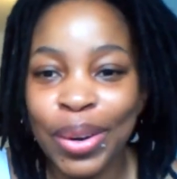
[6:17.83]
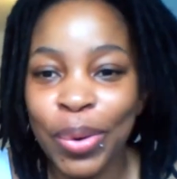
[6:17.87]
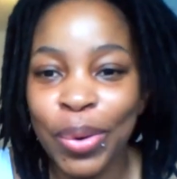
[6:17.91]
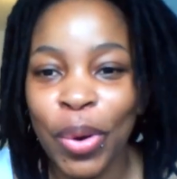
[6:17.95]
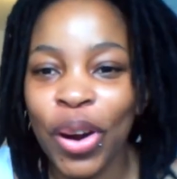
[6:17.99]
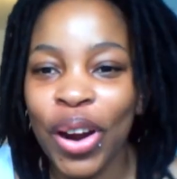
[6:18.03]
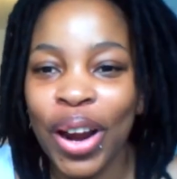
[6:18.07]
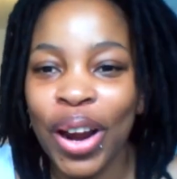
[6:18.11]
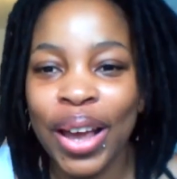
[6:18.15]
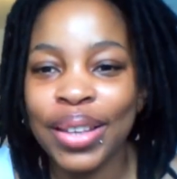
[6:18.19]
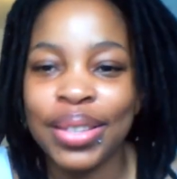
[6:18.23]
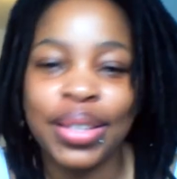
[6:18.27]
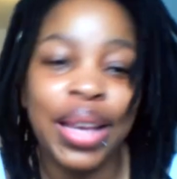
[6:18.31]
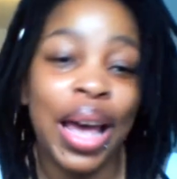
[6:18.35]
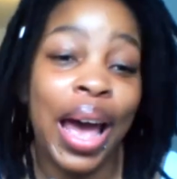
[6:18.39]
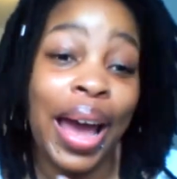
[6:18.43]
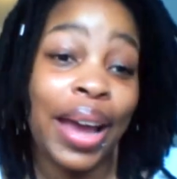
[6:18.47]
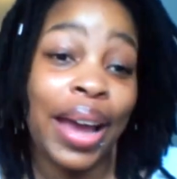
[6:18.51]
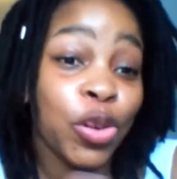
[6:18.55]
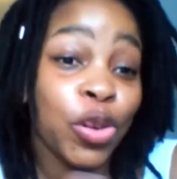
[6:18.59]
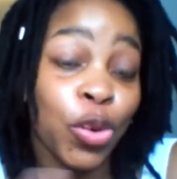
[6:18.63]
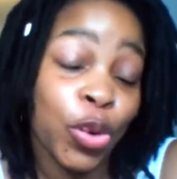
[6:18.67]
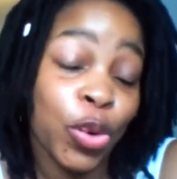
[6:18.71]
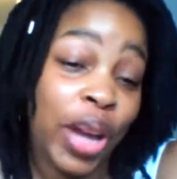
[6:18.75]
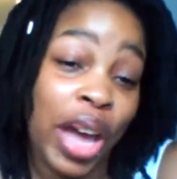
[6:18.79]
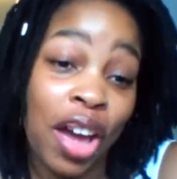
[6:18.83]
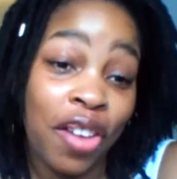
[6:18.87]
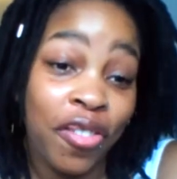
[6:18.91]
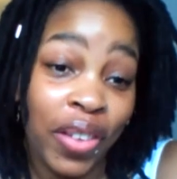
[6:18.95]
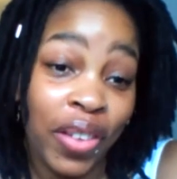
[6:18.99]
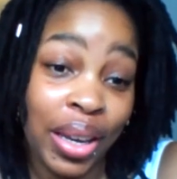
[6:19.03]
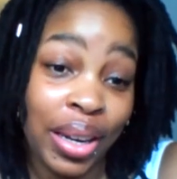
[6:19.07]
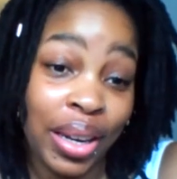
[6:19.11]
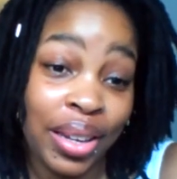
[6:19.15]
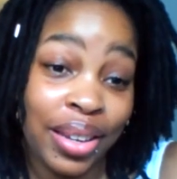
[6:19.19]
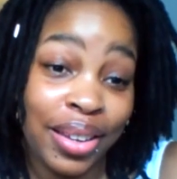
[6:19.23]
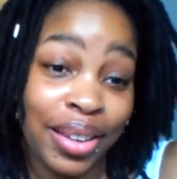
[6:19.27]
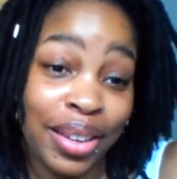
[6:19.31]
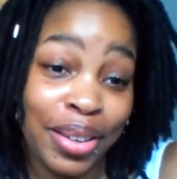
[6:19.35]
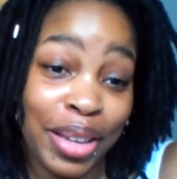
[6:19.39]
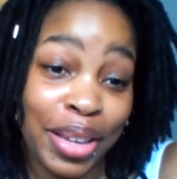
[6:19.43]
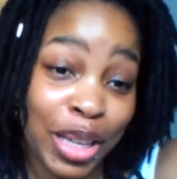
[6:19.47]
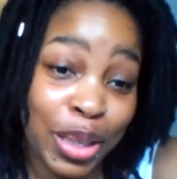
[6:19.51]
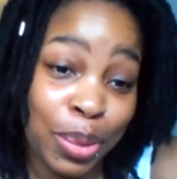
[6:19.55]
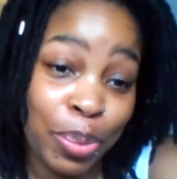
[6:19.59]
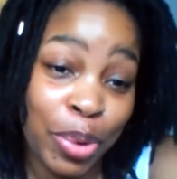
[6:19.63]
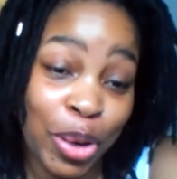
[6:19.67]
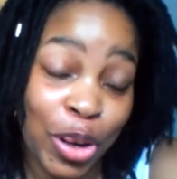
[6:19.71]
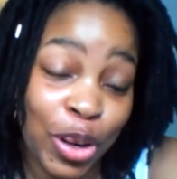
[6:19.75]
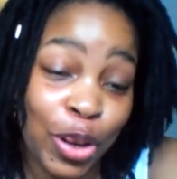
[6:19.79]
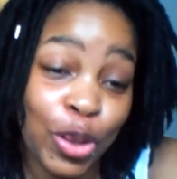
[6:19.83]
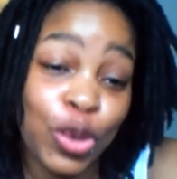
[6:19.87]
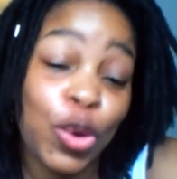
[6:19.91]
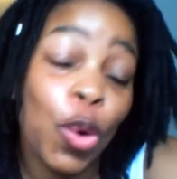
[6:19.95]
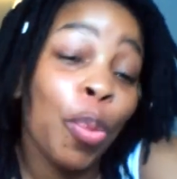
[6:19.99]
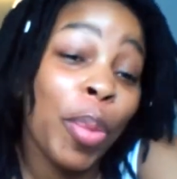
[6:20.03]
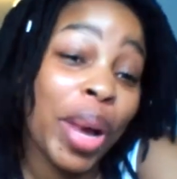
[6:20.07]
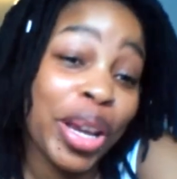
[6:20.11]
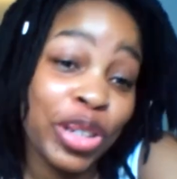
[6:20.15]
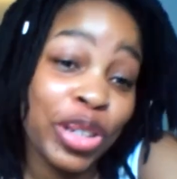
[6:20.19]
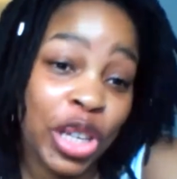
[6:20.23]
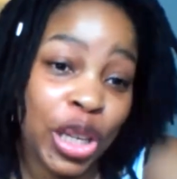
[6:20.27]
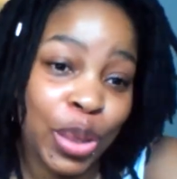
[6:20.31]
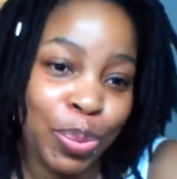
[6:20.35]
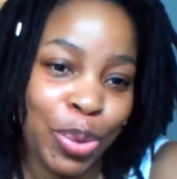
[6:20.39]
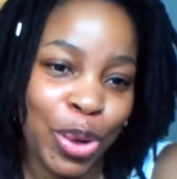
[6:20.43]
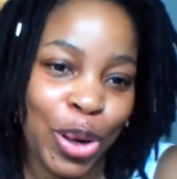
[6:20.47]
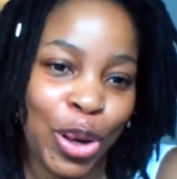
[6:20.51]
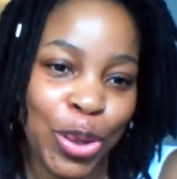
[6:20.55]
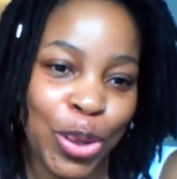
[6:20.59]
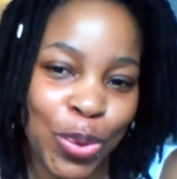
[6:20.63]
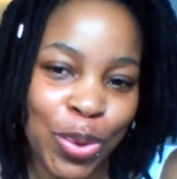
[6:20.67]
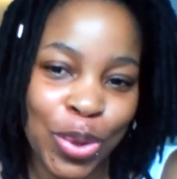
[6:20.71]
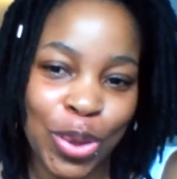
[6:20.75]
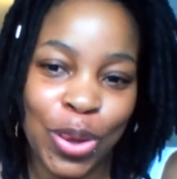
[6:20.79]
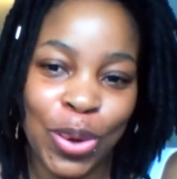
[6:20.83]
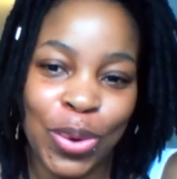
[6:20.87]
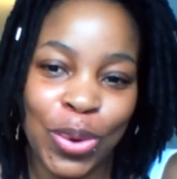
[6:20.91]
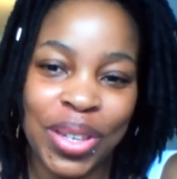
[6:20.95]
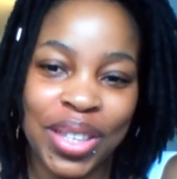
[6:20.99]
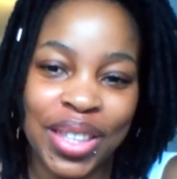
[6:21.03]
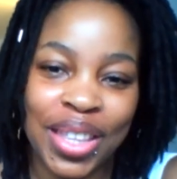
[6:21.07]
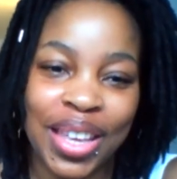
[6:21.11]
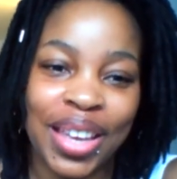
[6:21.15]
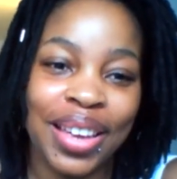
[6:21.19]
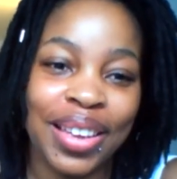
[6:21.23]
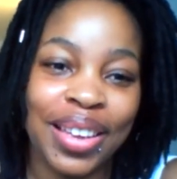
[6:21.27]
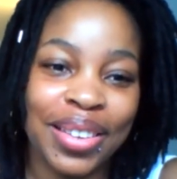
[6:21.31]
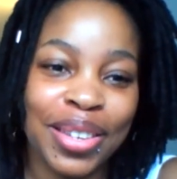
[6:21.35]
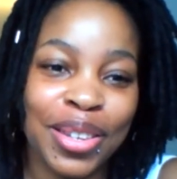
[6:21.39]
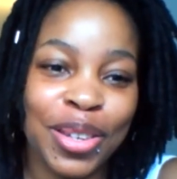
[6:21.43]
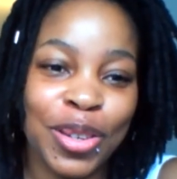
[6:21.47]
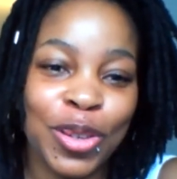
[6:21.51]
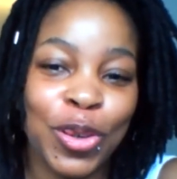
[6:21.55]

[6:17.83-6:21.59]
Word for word: whereas I don't have any experience or much experience with those things.